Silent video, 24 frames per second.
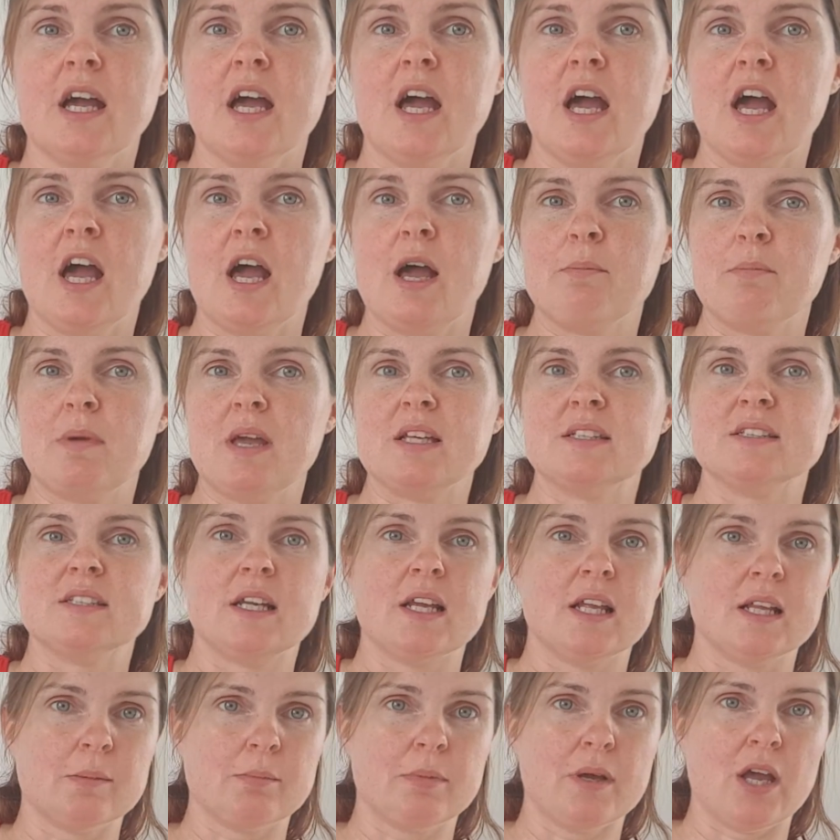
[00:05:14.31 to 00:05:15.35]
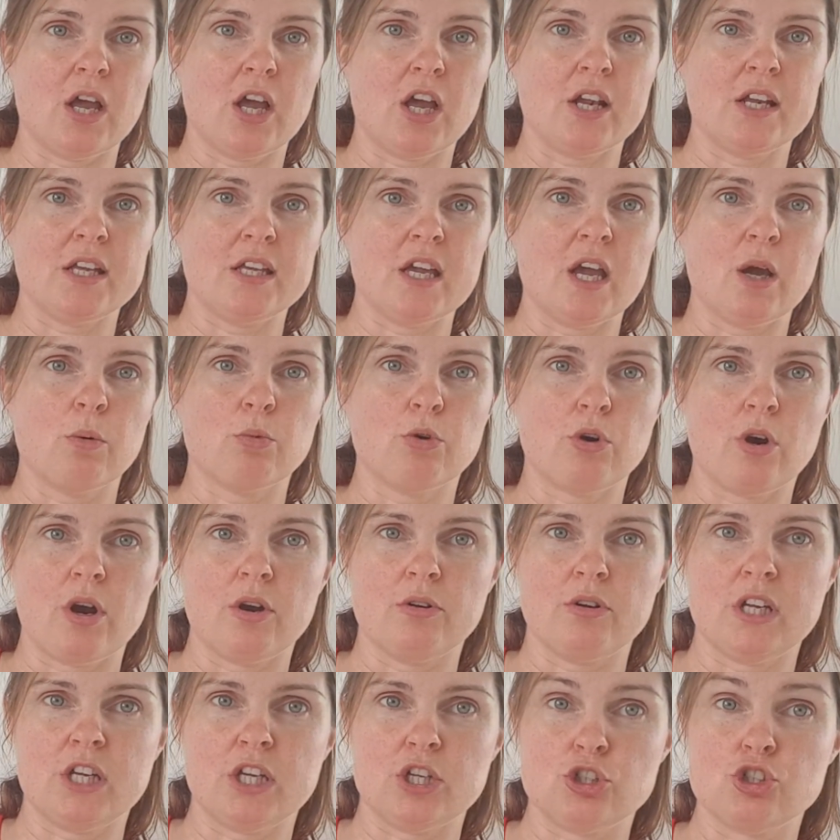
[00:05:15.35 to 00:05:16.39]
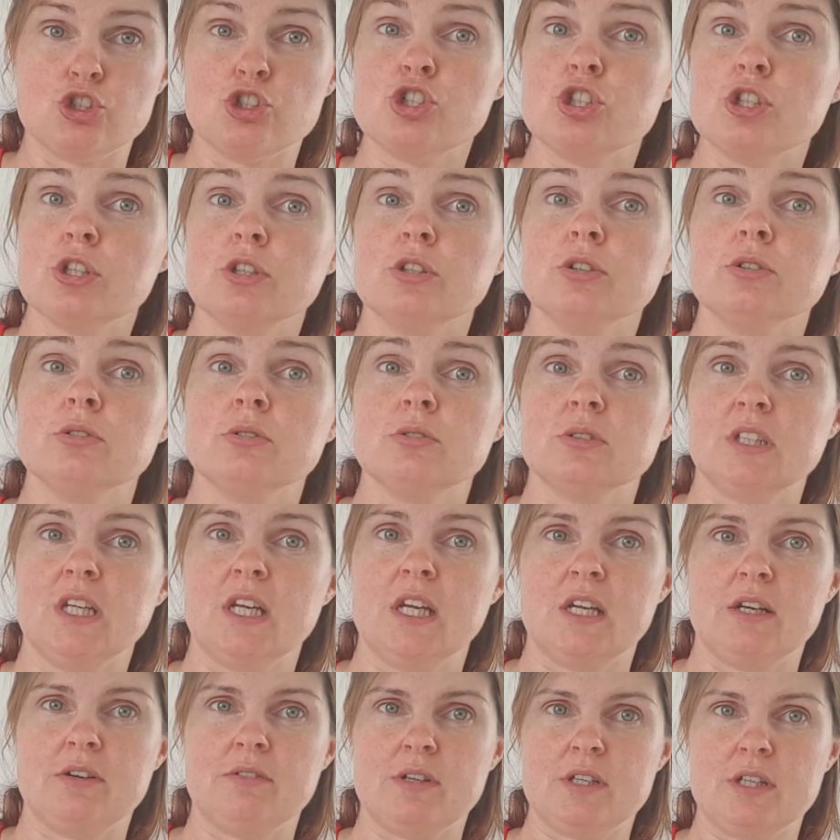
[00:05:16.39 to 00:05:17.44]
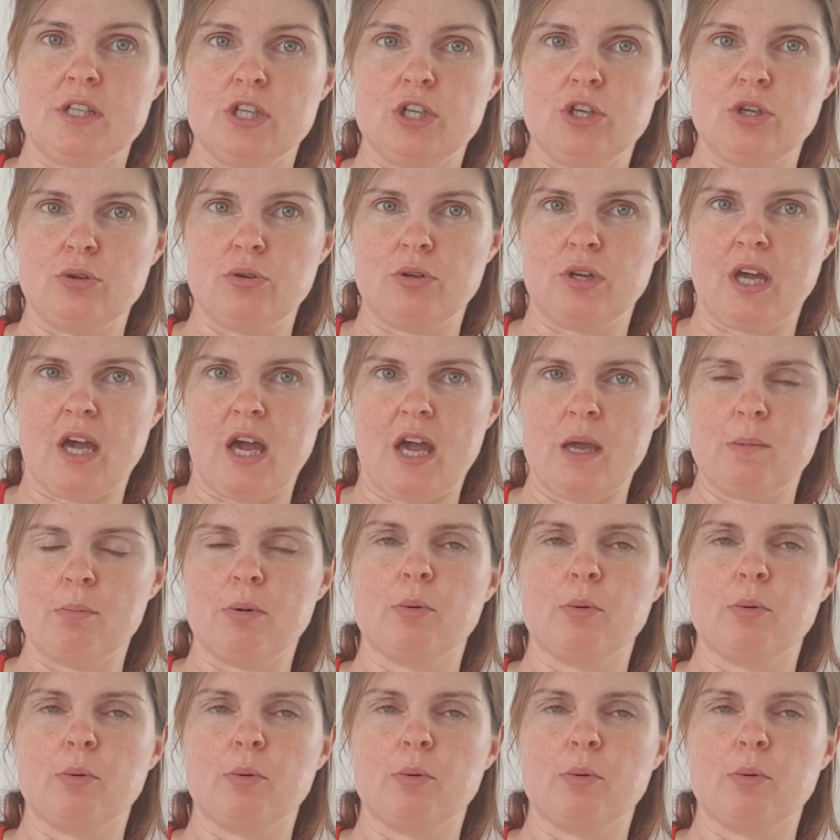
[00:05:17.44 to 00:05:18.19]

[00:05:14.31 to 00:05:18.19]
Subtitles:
It's a little bit early yet. We're only in June here in the UK,